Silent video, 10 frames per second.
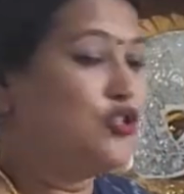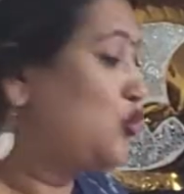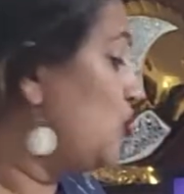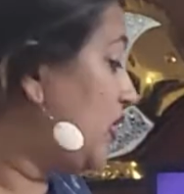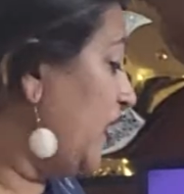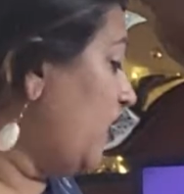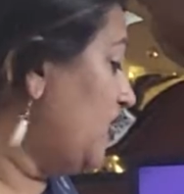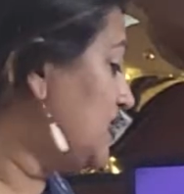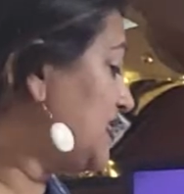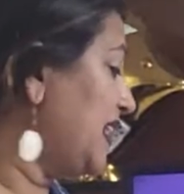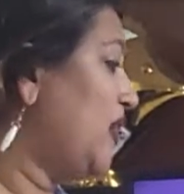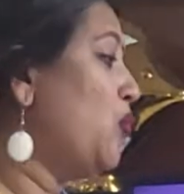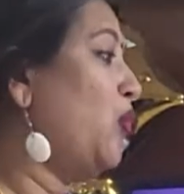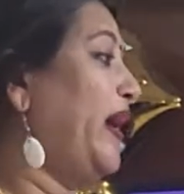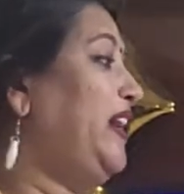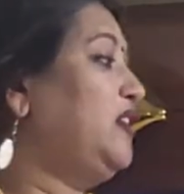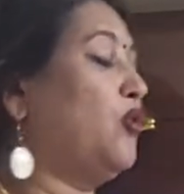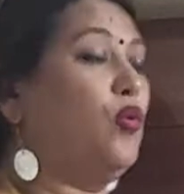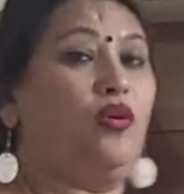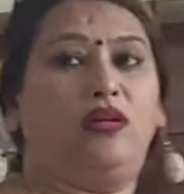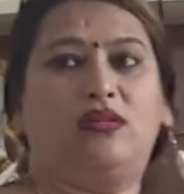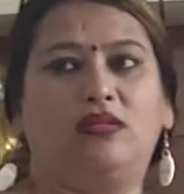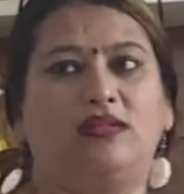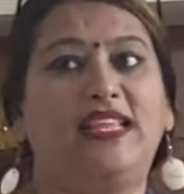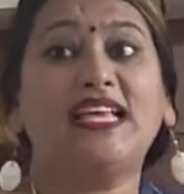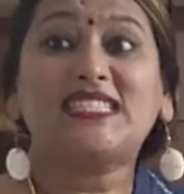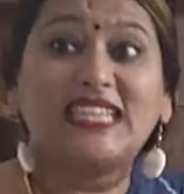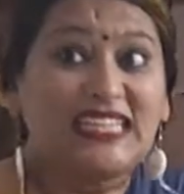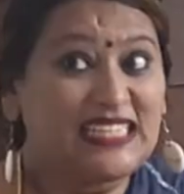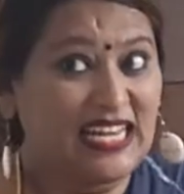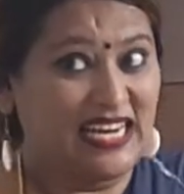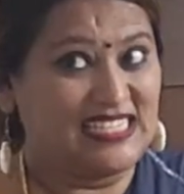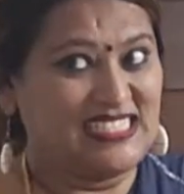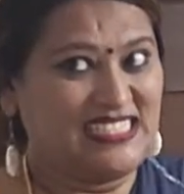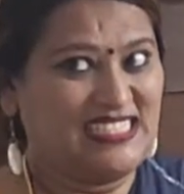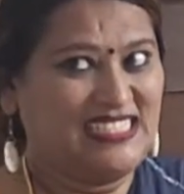So you cannot say white old. That's incorrect.